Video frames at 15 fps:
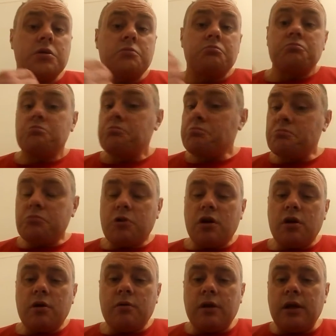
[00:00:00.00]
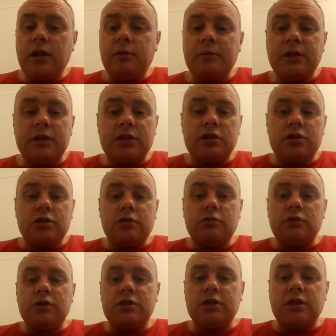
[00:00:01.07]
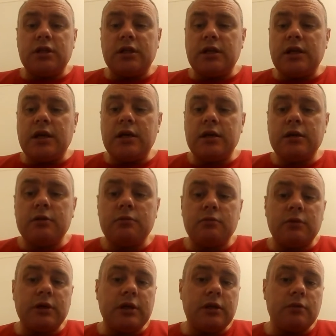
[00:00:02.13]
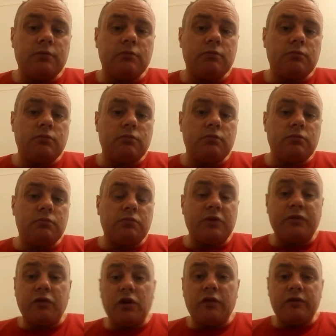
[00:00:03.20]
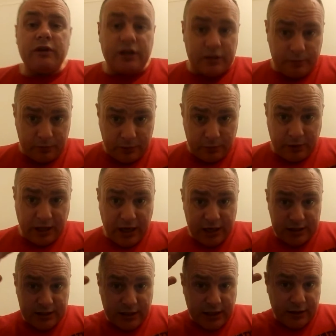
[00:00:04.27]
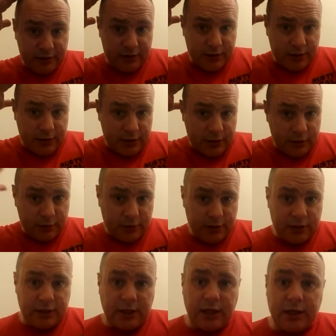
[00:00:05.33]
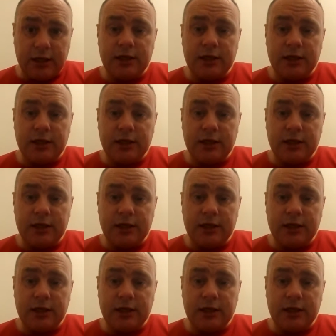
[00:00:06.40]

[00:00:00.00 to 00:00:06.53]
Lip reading: What element of truth is in that? Well, we are slaves to the Danan